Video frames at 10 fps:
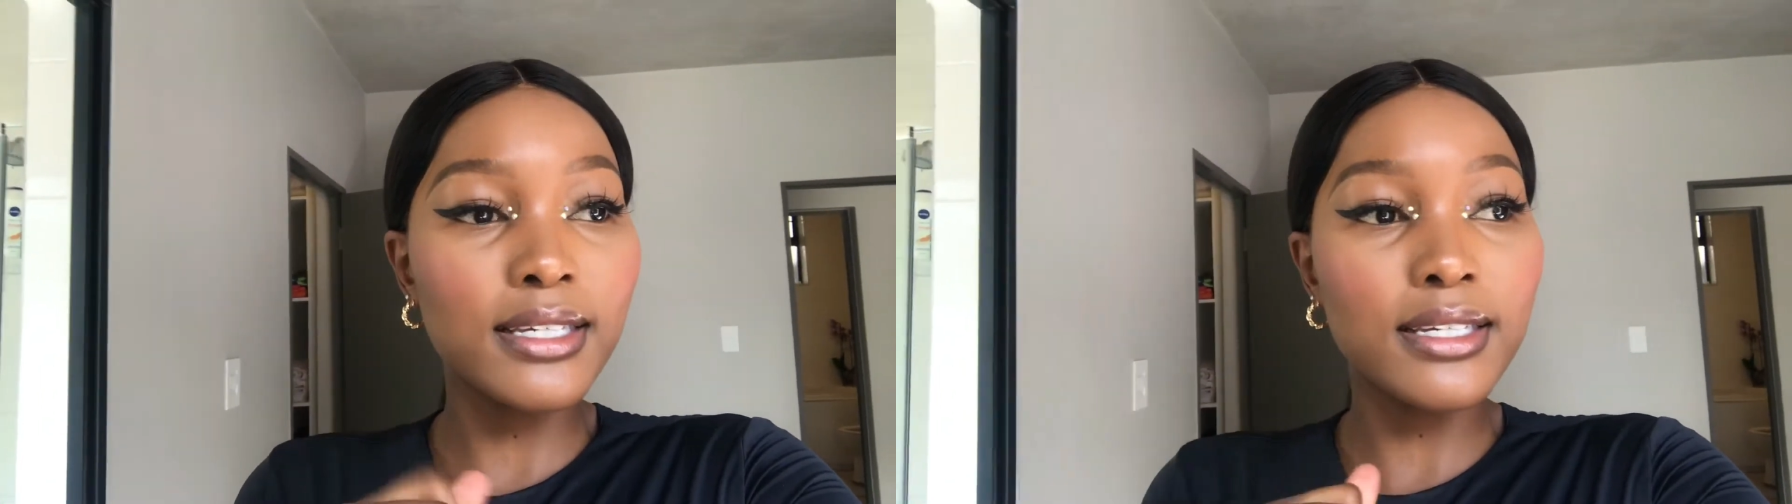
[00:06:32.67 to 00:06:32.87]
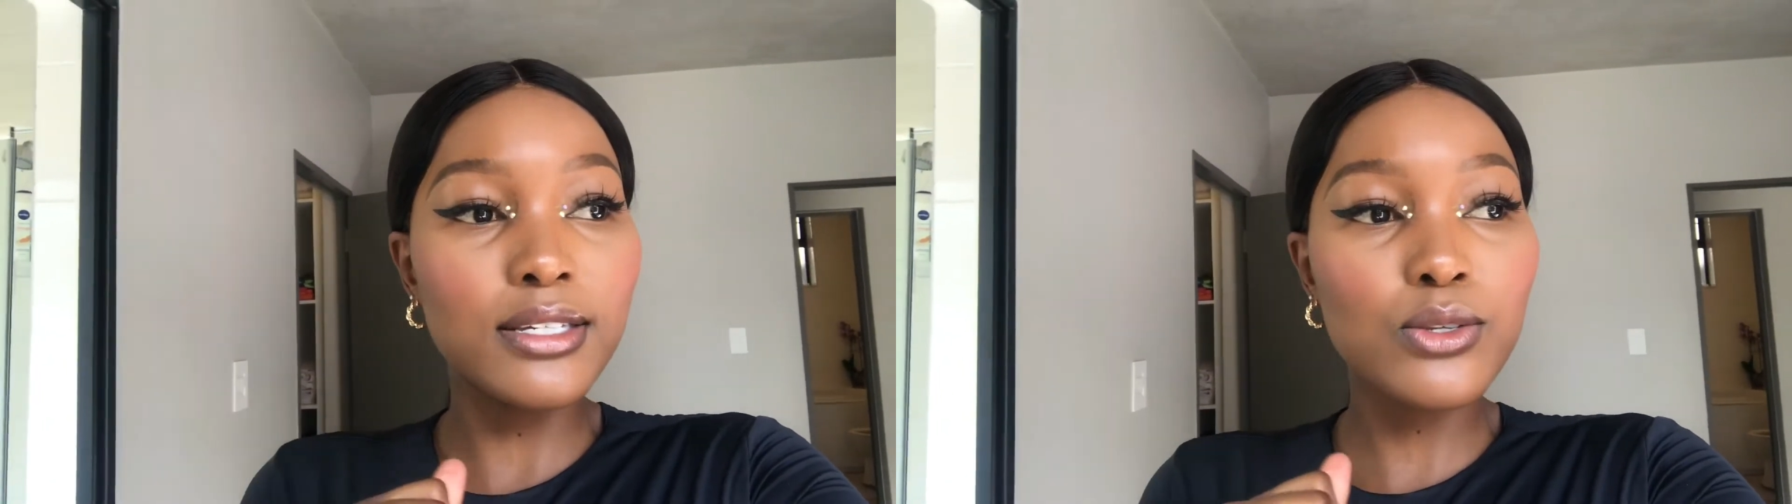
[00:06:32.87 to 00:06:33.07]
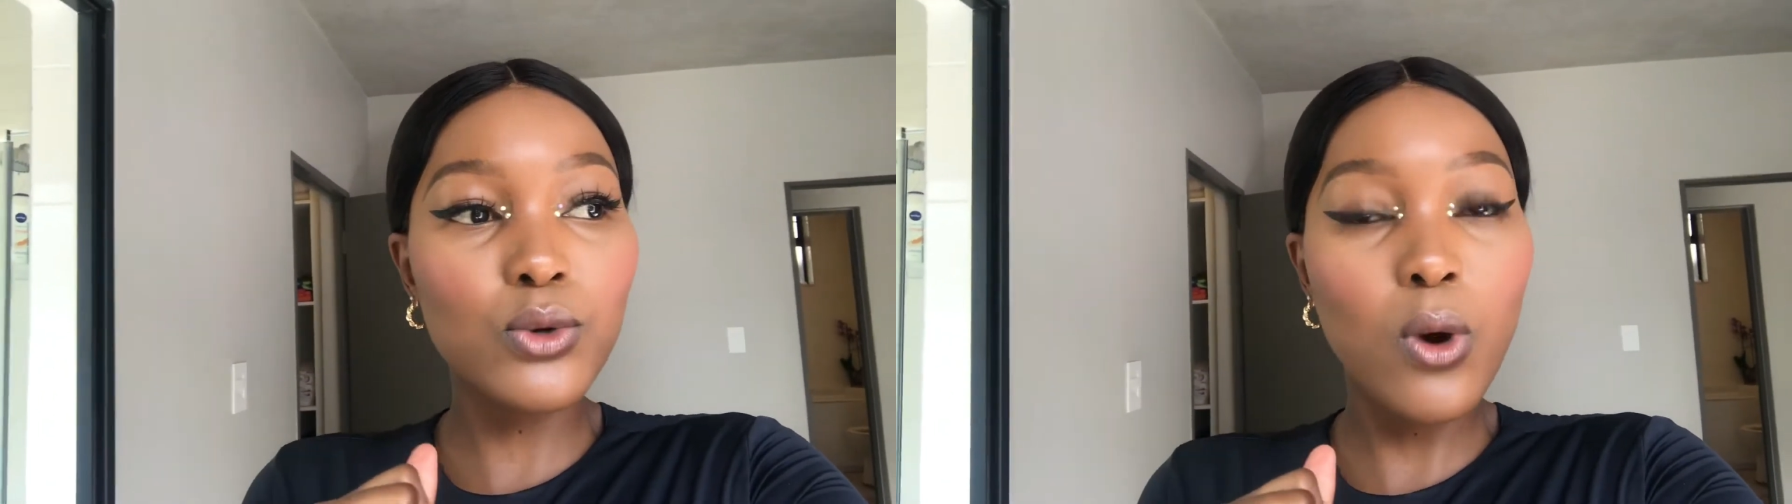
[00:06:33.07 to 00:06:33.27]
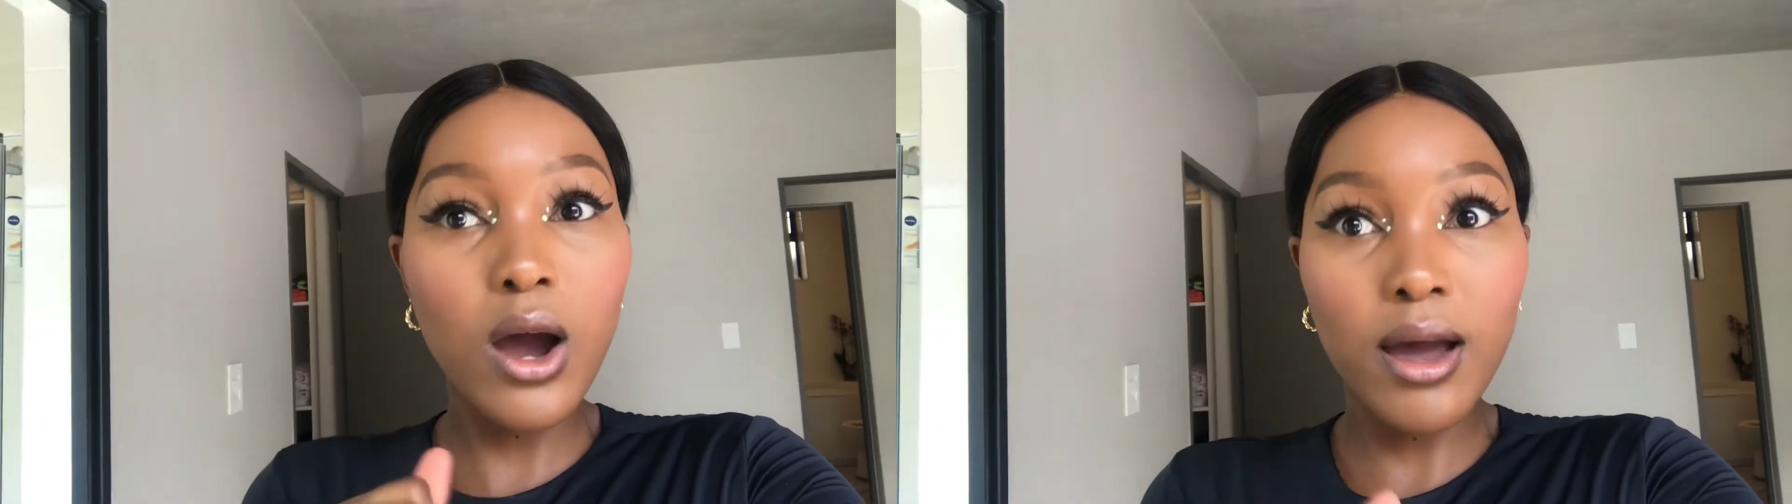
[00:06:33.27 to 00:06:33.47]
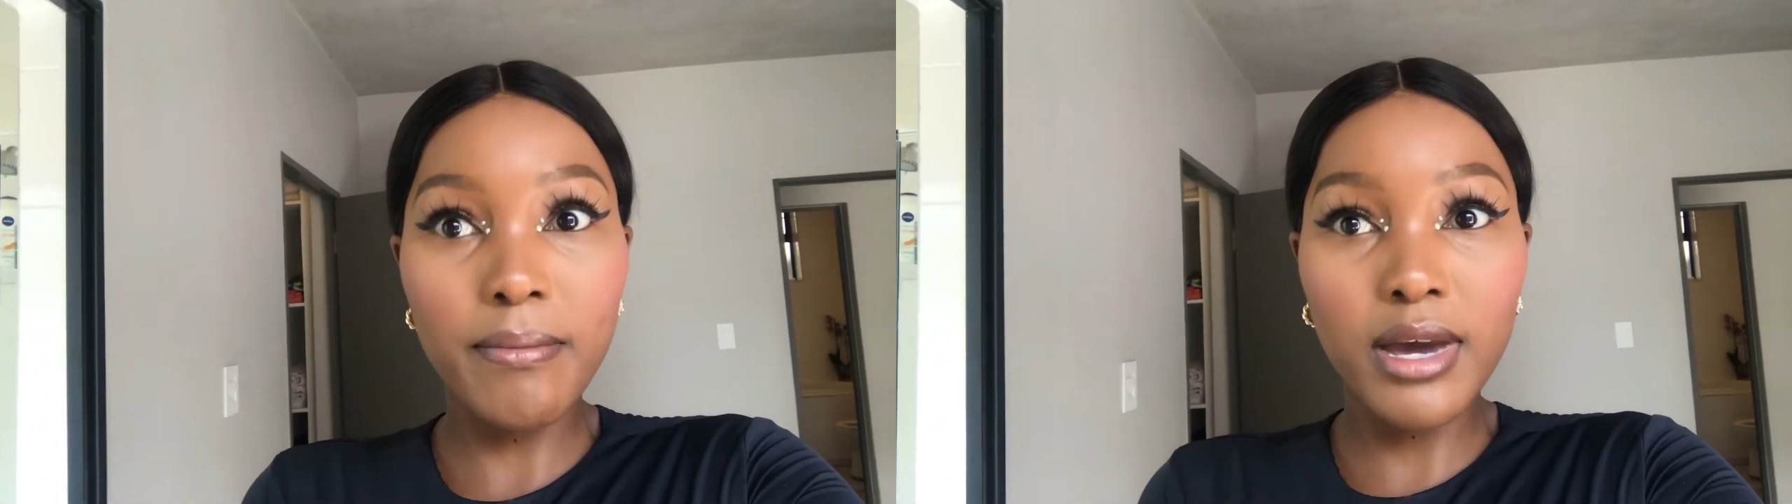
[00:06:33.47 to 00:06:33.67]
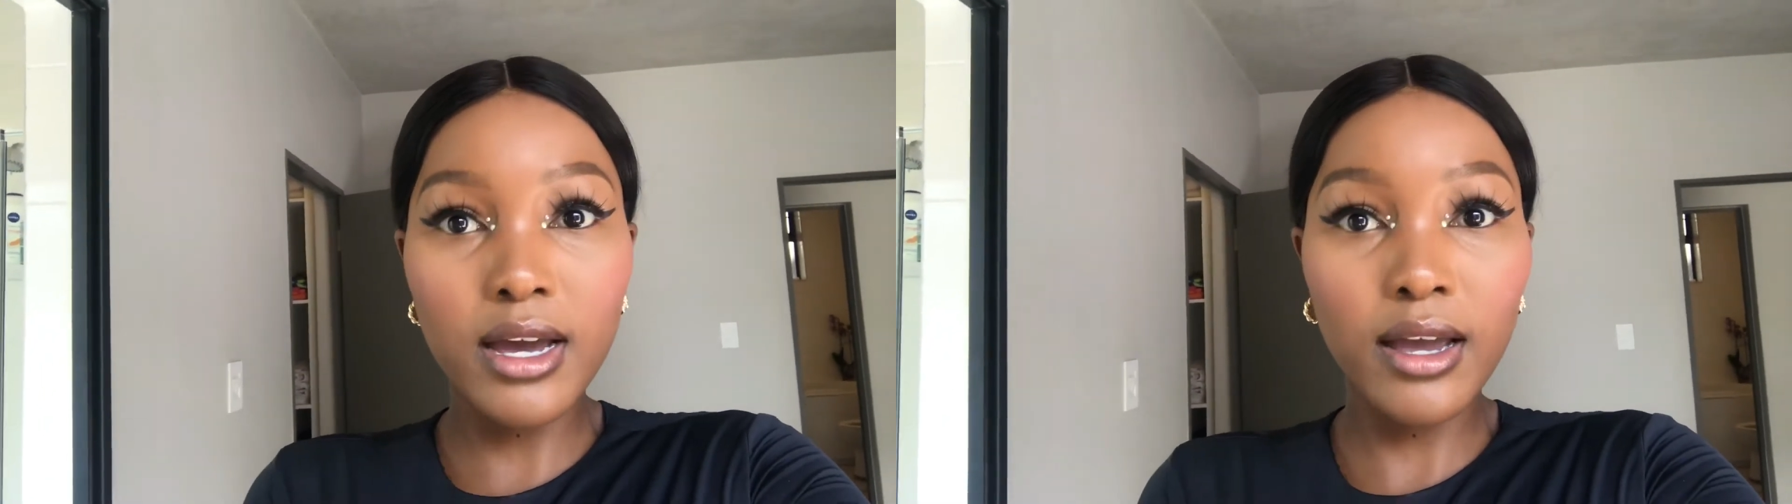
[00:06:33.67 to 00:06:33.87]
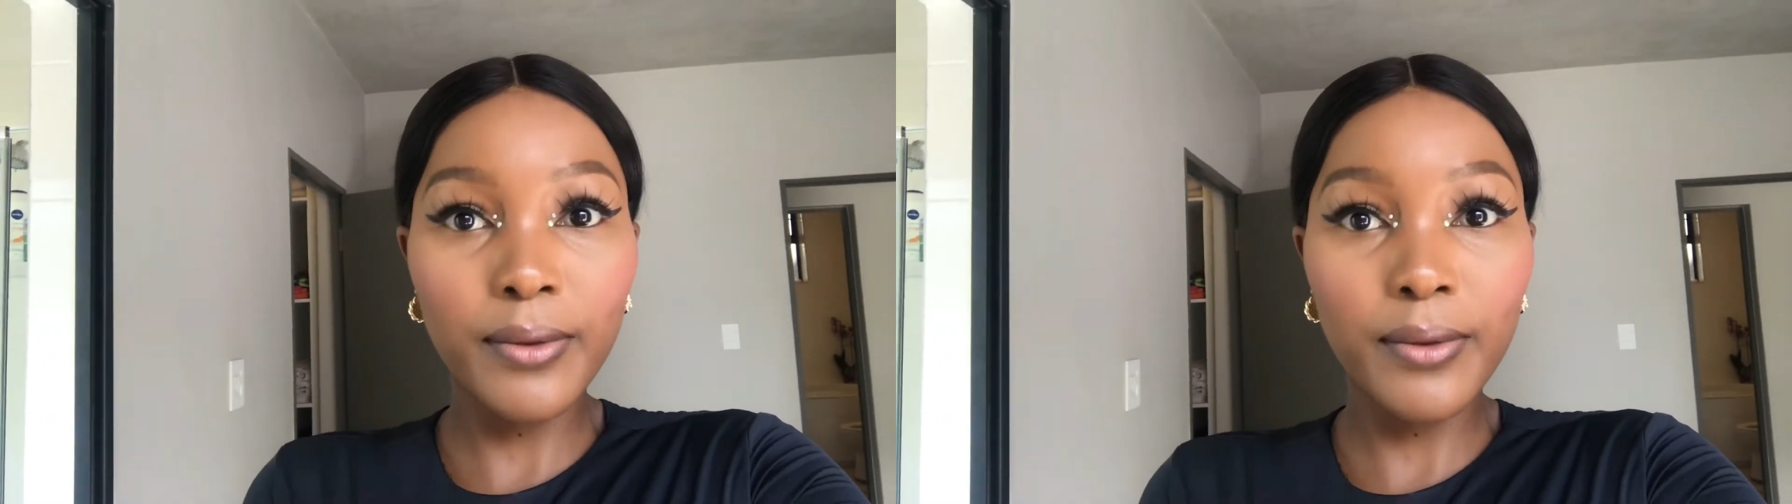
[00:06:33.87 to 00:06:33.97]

is kwama,